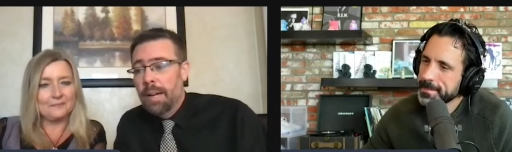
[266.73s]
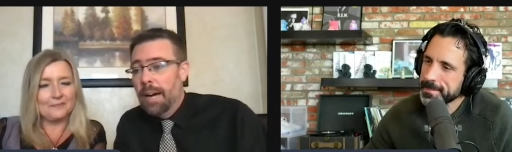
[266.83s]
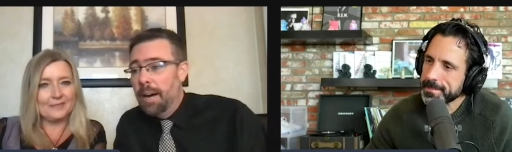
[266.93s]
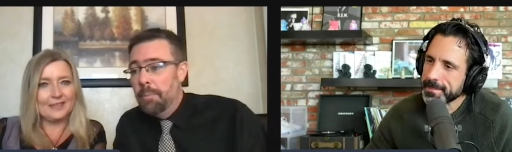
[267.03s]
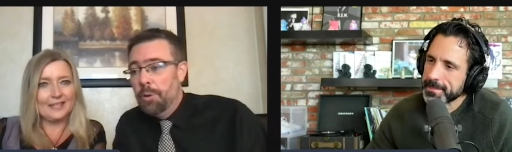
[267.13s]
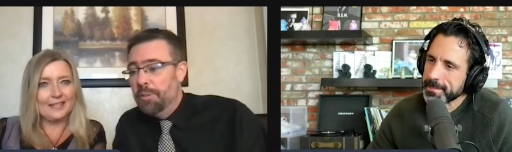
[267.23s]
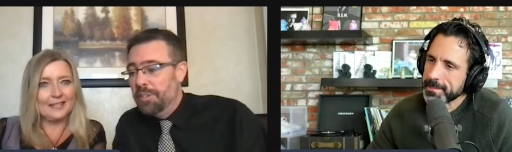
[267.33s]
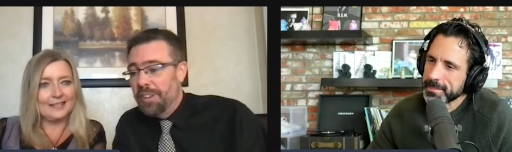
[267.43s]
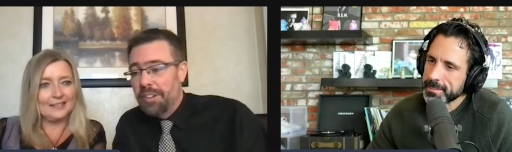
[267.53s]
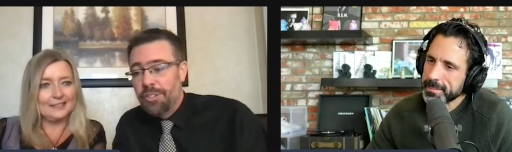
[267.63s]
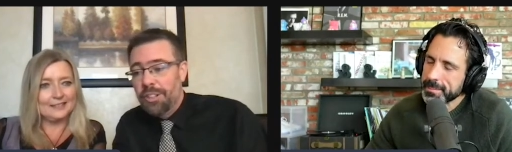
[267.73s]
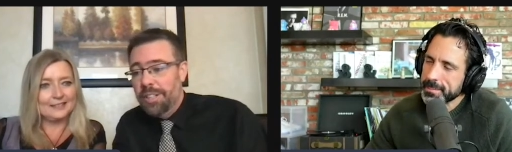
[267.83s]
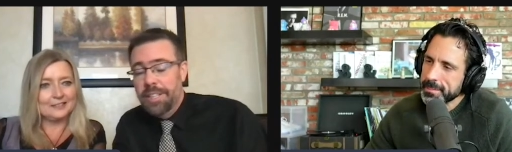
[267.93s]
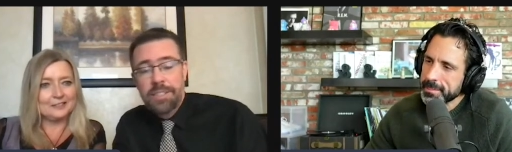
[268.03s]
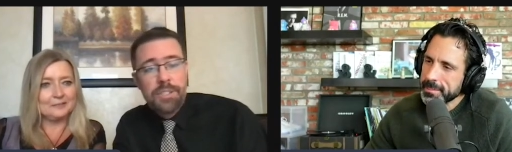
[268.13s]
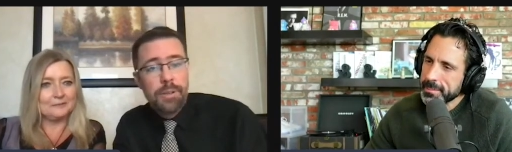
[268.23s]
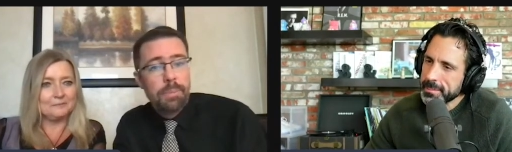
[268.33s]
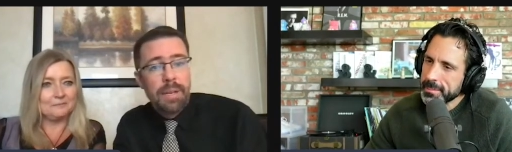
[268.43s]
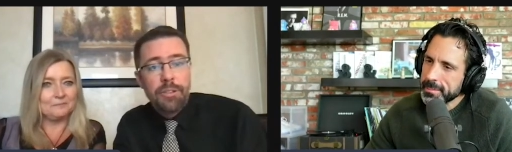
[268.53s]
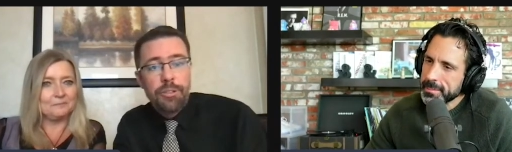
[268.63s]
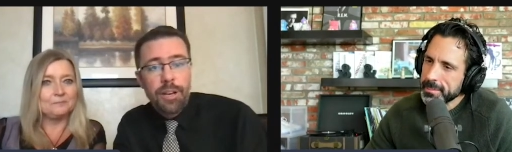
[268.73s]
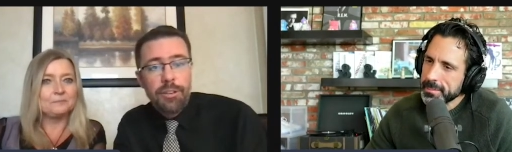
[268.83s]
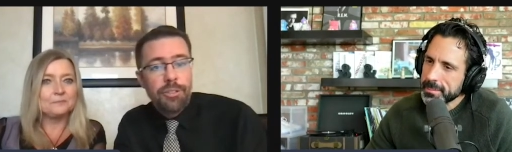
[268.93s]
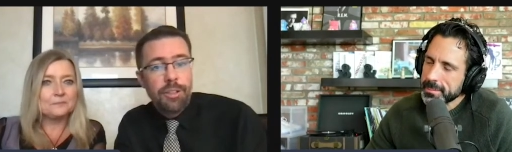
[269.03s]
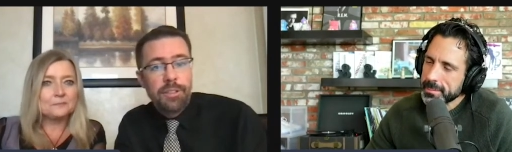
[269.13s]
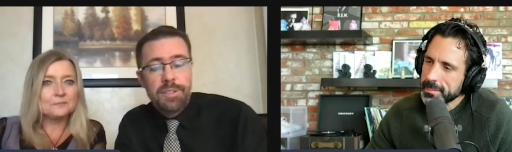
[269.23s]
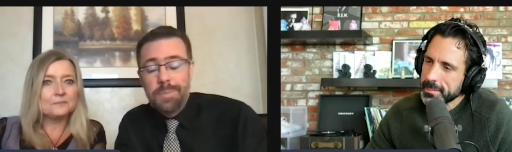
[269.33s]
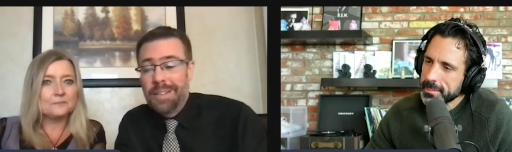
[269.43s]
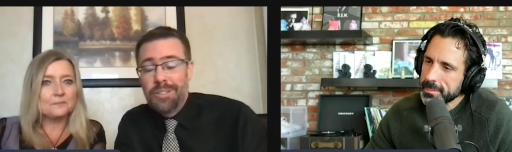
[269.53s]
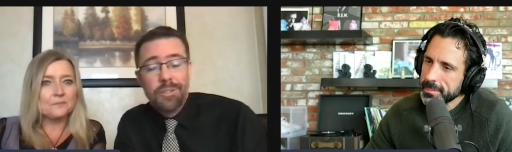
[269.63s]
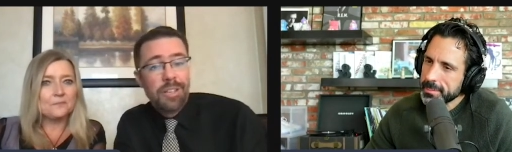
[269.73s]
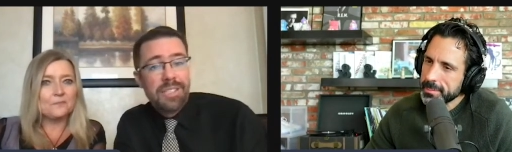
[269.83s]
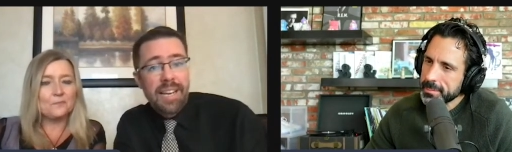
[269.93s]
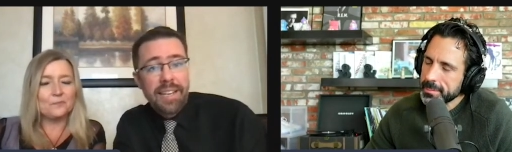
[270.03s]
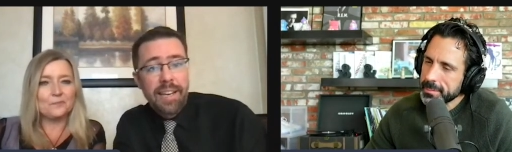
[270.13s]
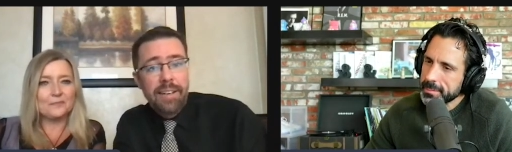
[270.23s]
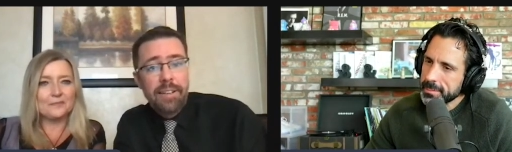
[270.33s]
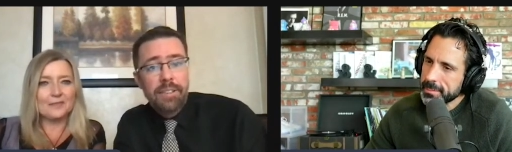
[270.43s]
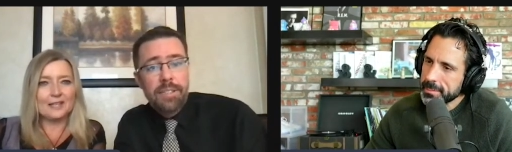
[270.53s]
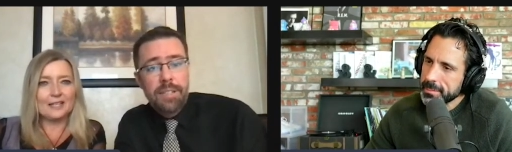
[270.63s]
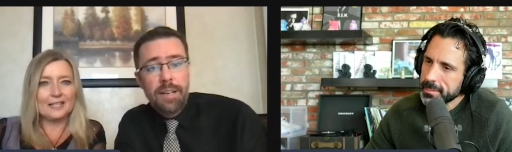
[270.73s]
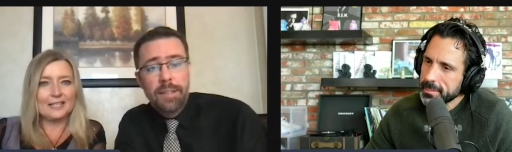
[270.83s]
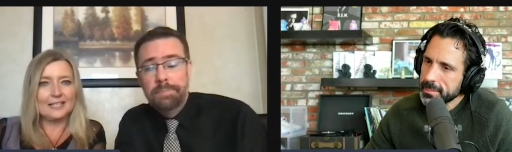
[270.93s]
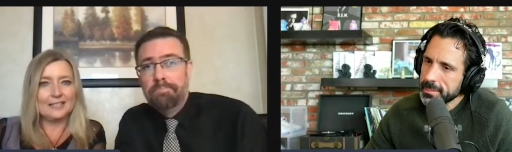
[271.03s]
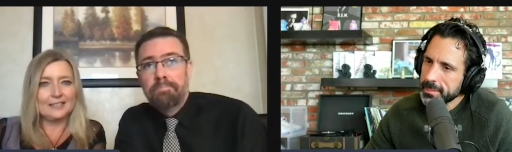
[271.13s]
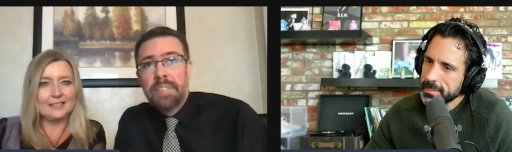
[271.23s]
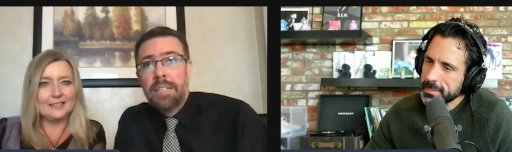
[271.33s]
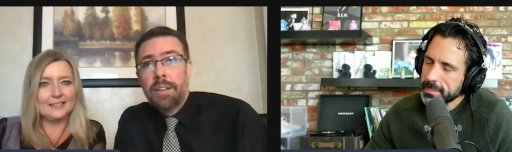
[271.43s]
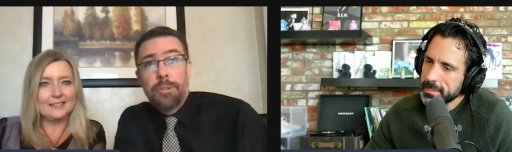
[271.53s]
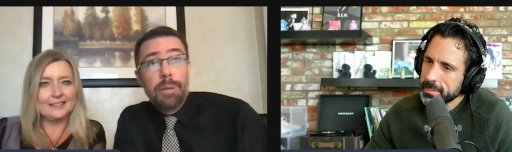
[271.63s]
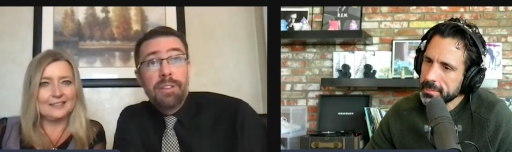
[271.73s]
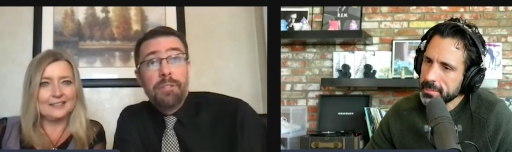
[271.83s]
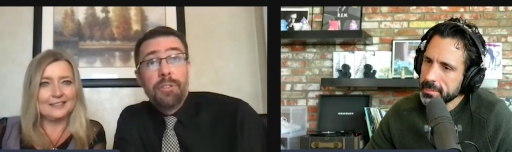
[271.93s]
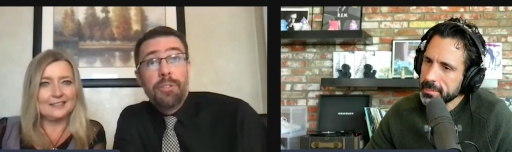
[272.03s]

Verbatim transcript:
Speaker 1: uh, moved eventually into administration. Spent over a decade at uh, three different